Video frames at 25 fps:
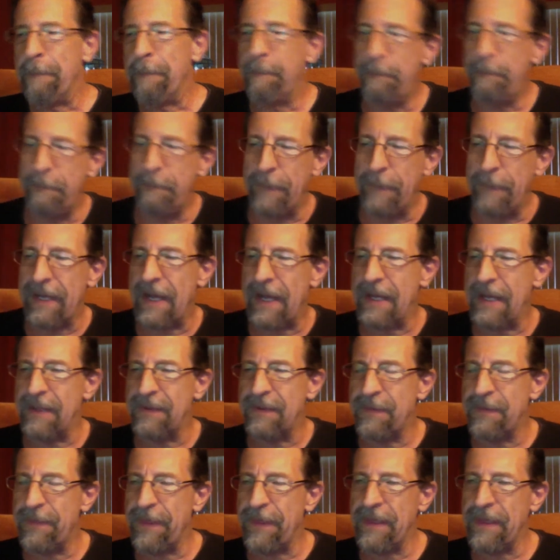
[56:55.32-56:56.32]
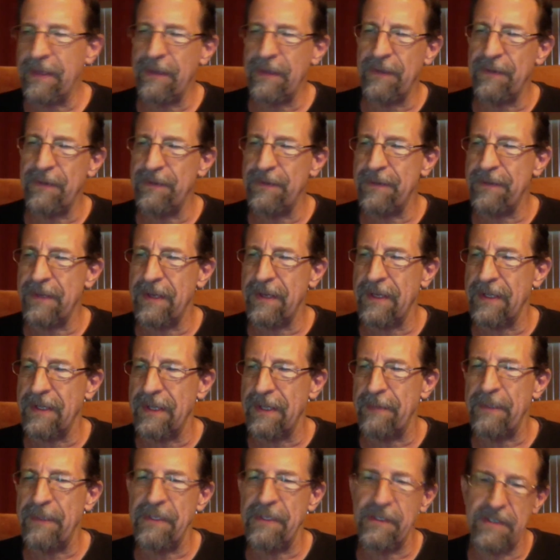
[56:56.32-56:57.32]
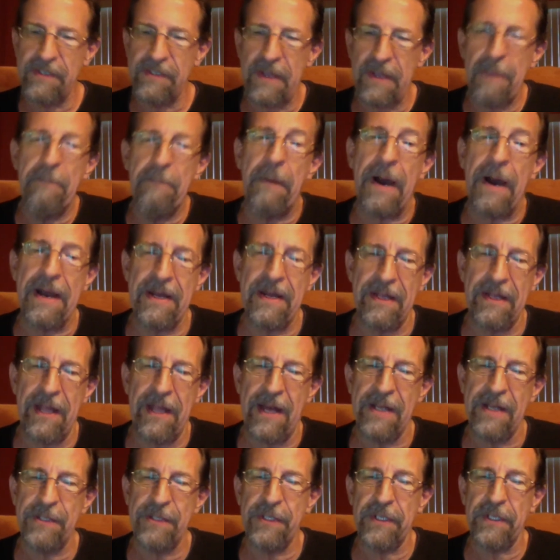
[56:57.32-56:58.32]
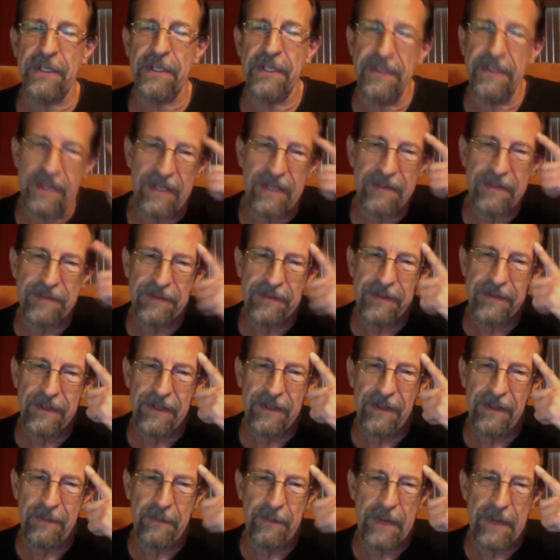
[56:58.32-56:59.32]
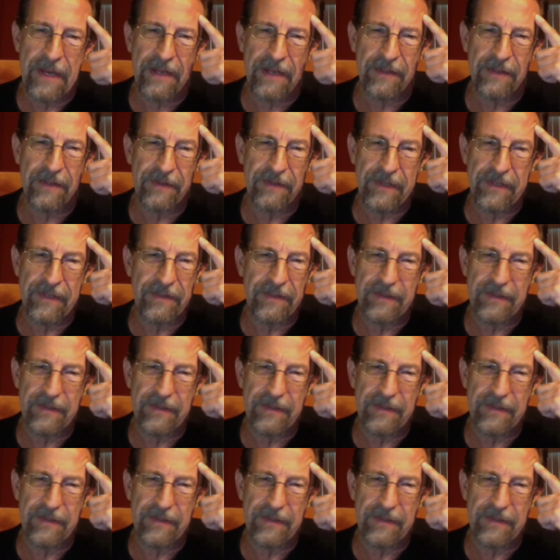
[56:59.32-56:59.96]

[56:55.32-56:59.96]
But I think still, you say biologically, that's still about that.